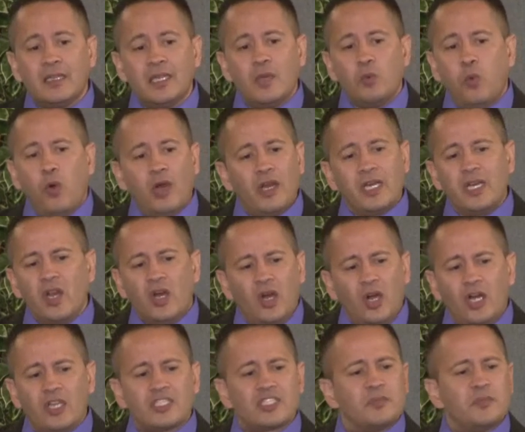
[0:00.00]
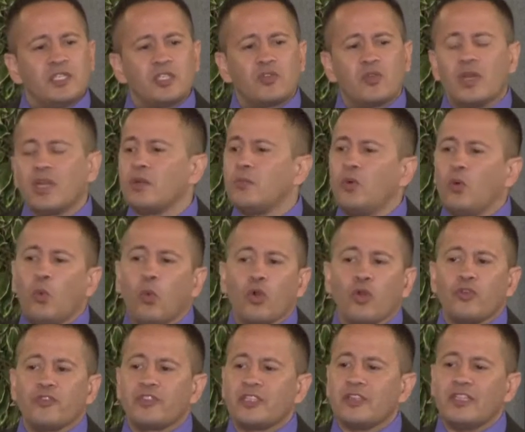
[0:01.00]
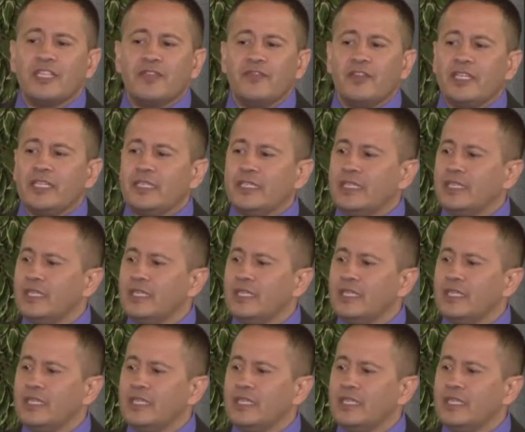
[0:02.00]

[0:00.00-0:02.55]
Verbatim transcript: they want an awesome, incredible world to live in